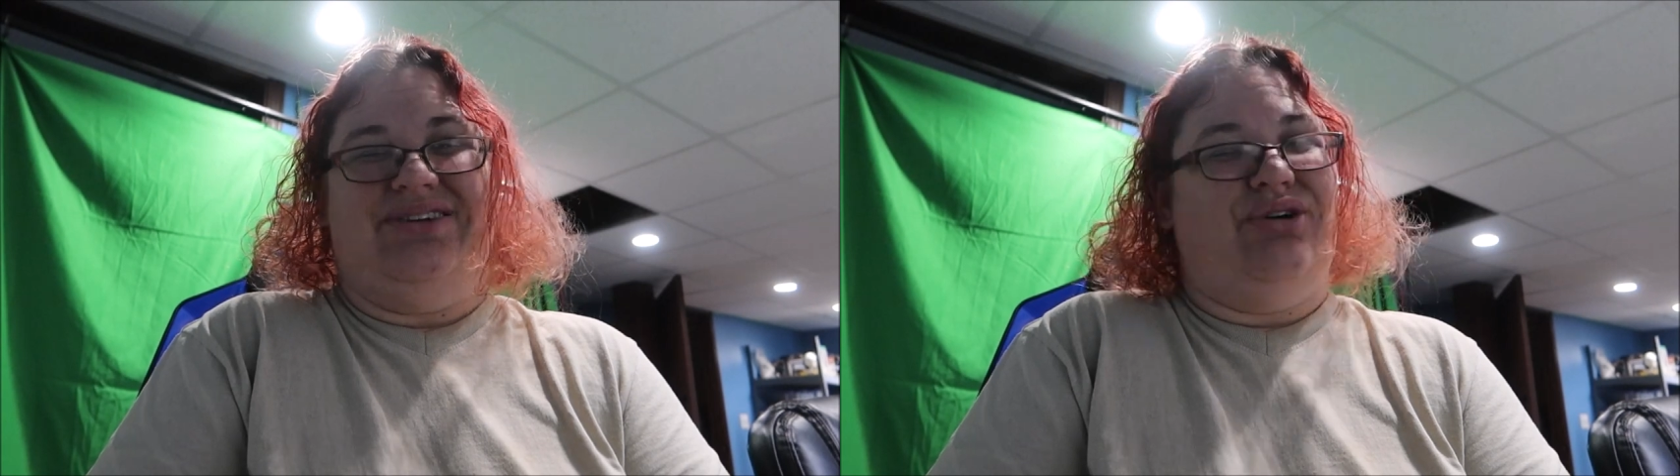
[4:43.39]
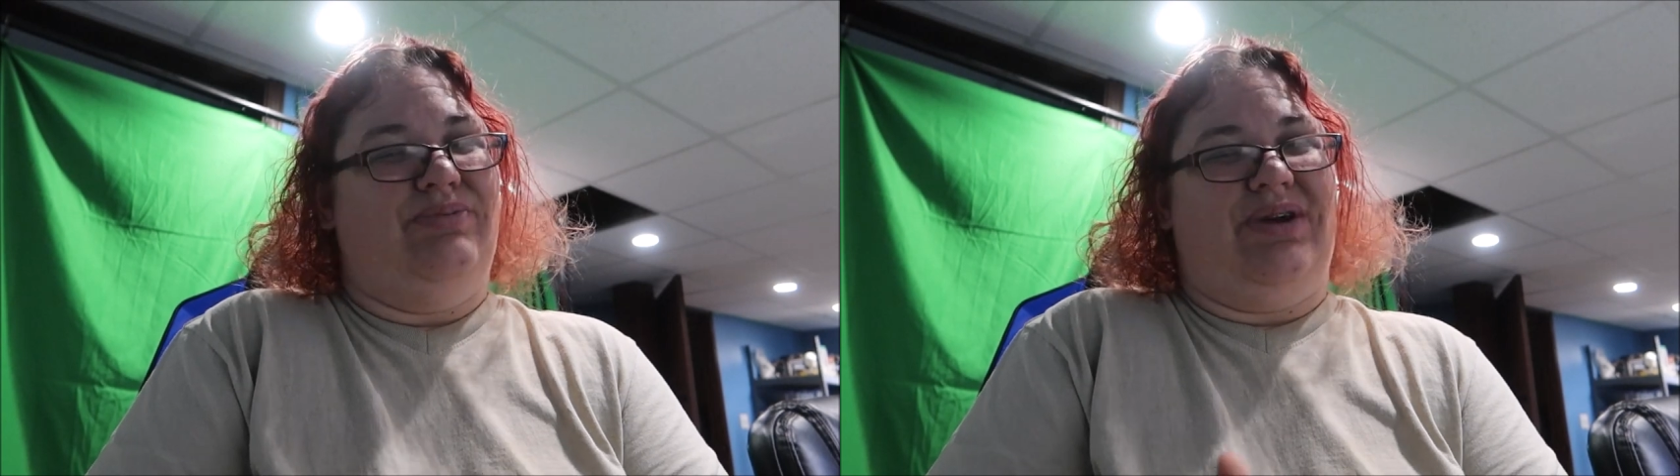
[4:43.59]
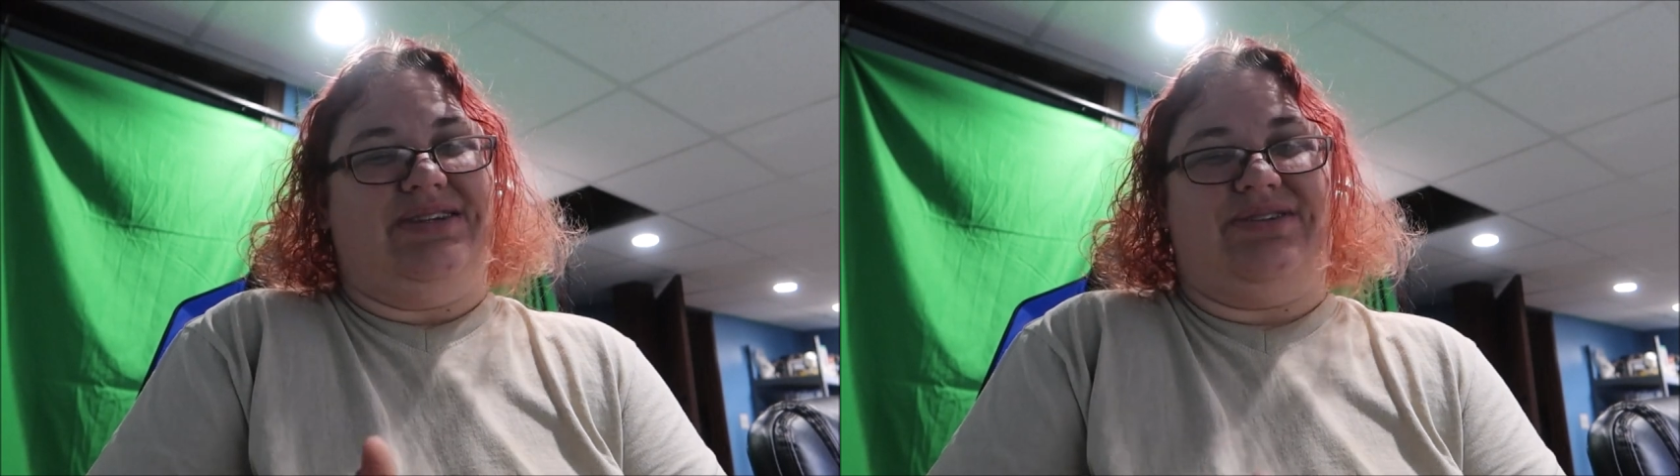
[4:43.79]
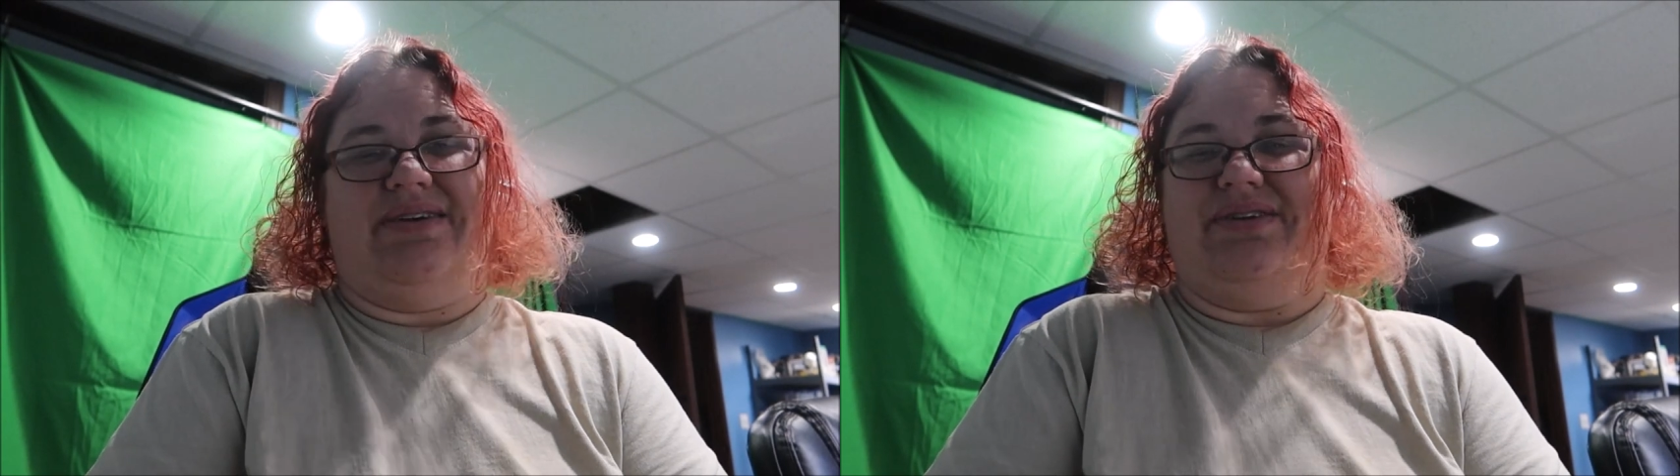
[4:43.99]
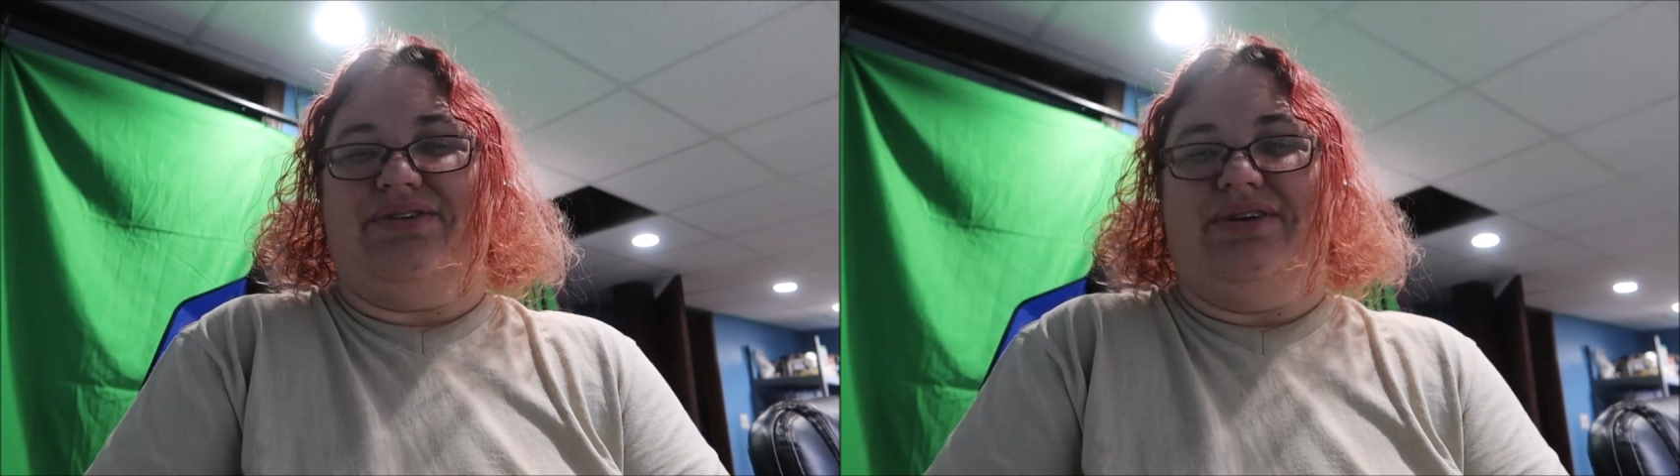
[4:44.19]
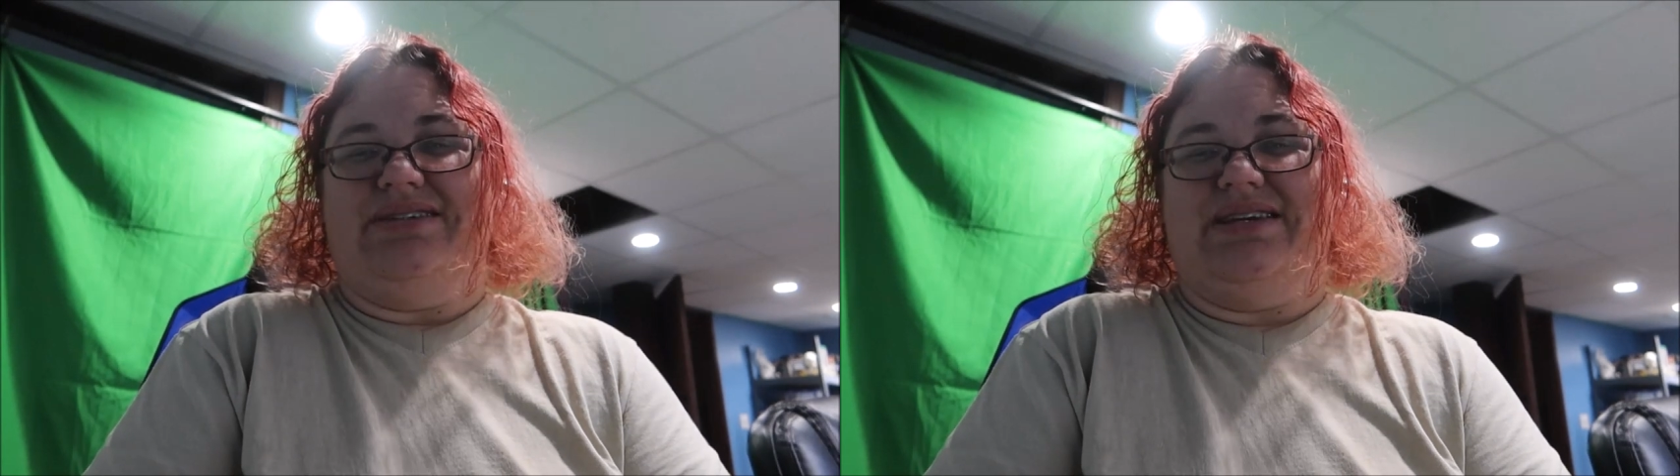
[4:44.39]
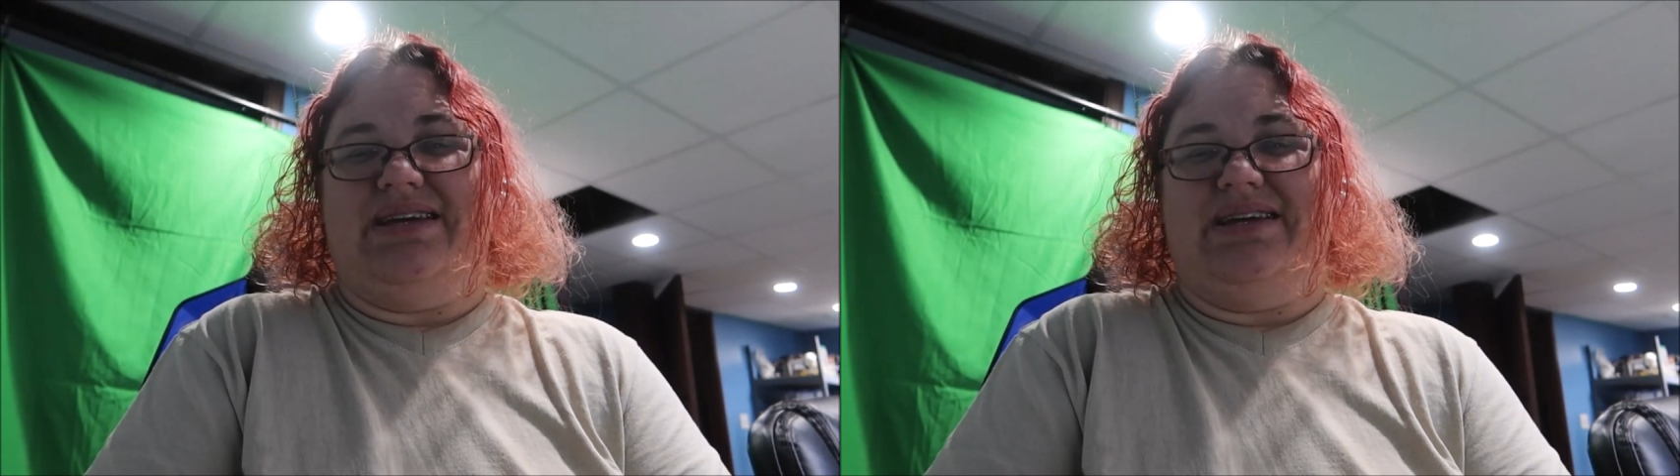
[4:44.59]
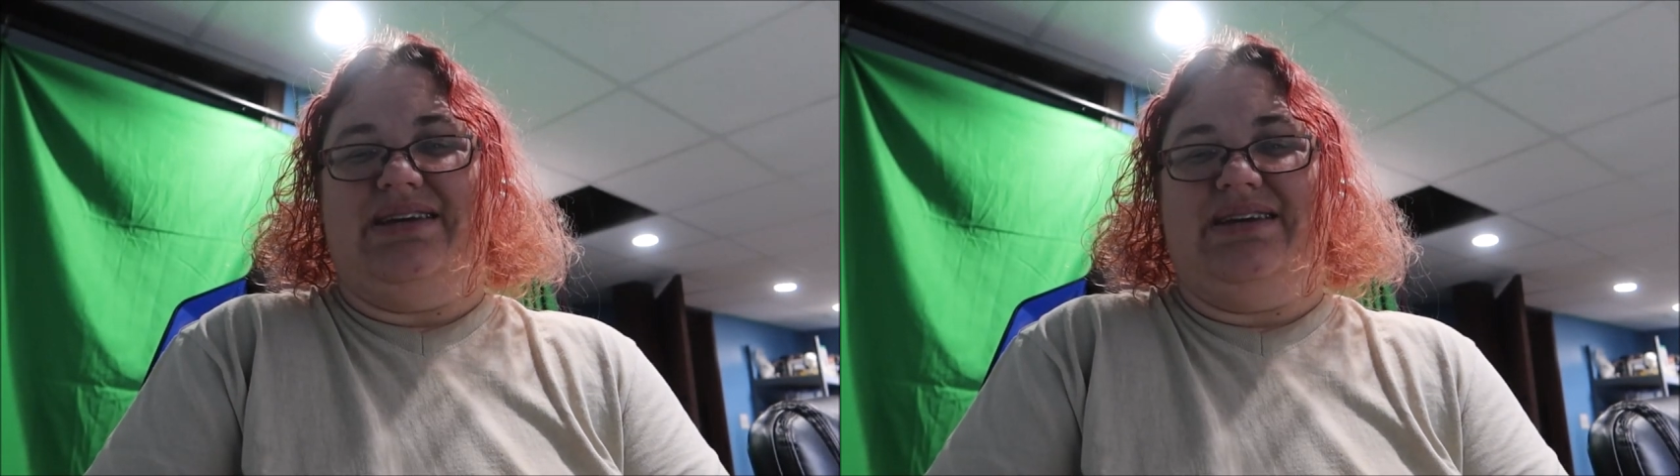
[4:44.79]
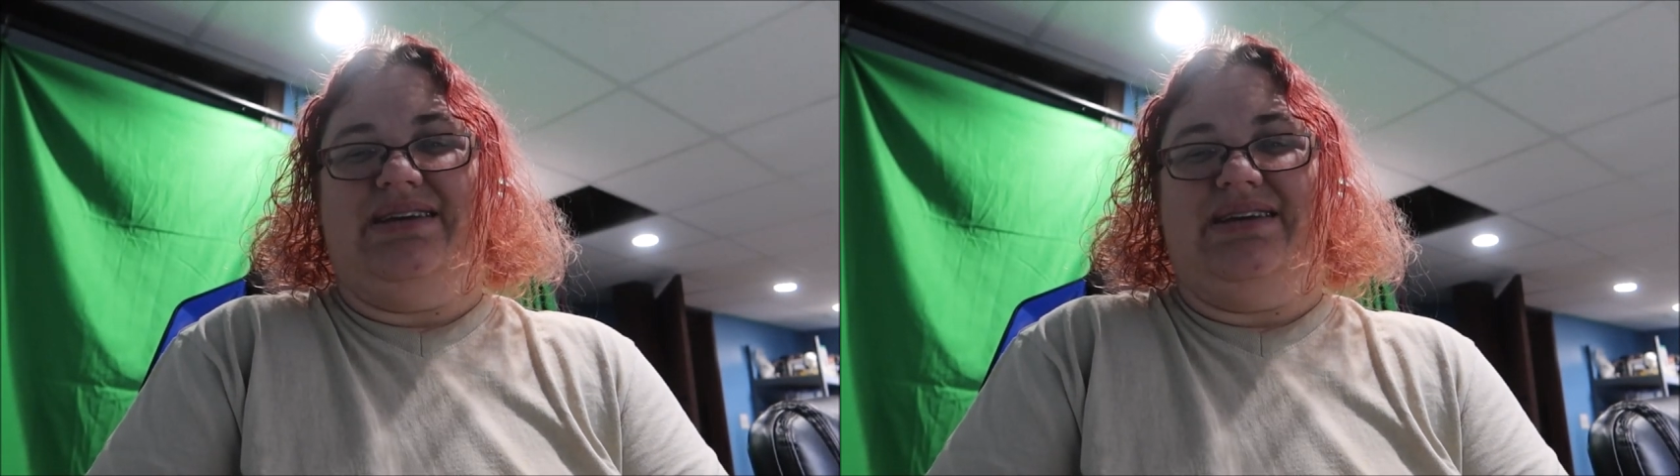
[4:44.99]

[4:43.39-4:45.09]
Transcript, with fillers: Hope you guys are having a great day,